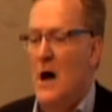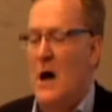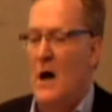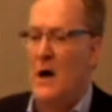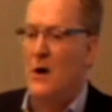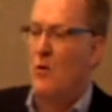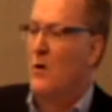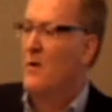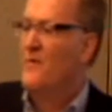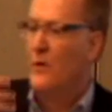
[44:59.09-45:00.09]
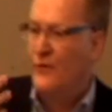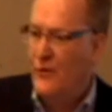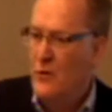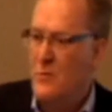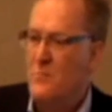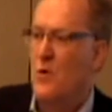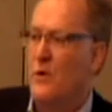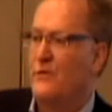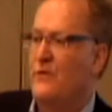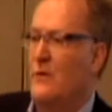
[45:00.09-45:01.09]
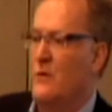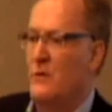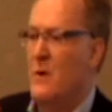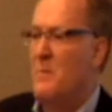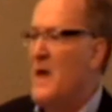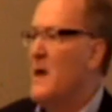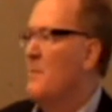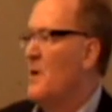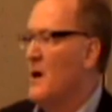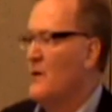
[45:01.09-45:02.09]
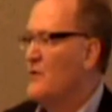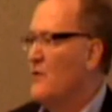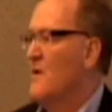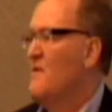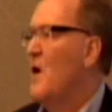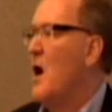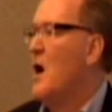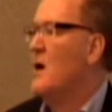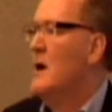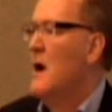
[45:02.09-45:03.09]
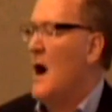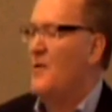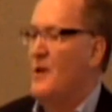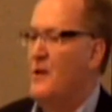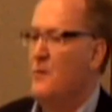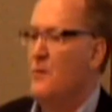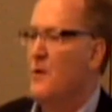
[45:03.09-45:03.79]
uh, or for a student push to you know, make up a shortfall. I think you